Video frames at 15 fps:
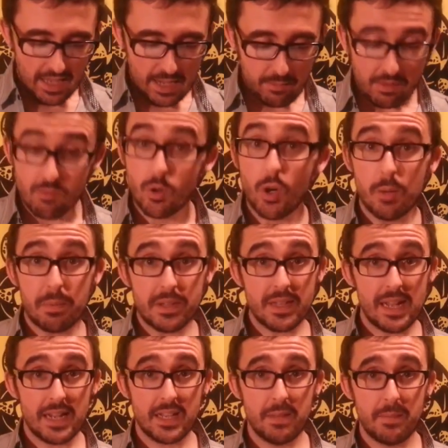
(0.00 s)
And we wrote up
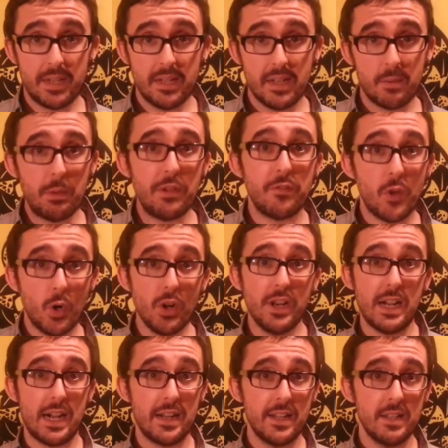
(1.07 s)
a document and we
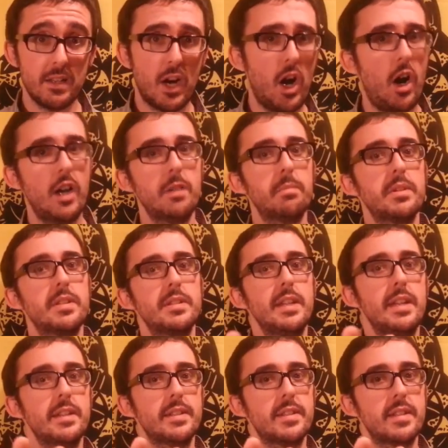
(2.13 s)
voted on it.
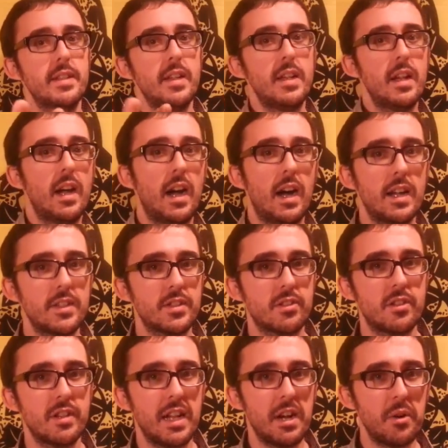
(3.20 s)
100%
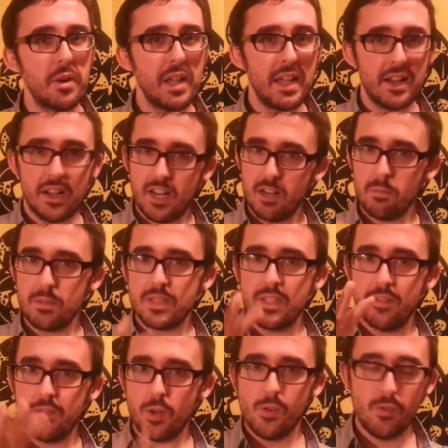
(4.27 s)
turnout and
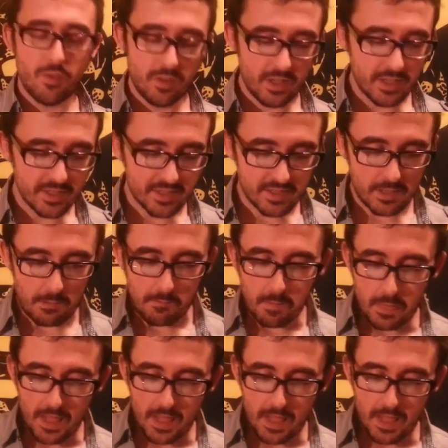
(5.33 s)
100% vote for this.